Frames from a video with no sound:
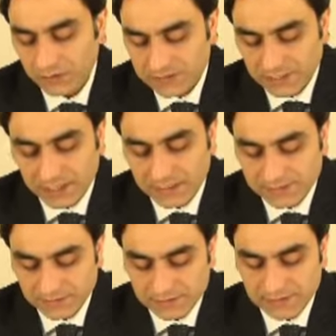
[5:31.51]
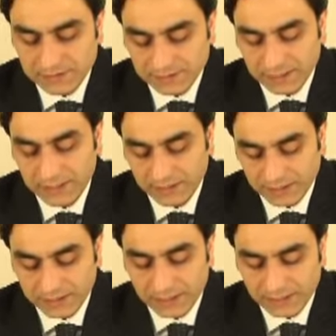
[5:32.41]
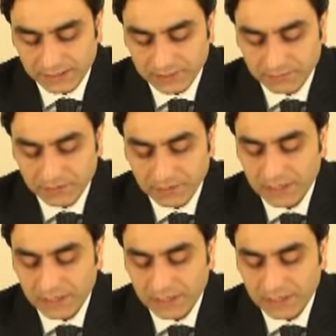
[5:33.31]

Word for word: is Al-Aziz and Al-Alim,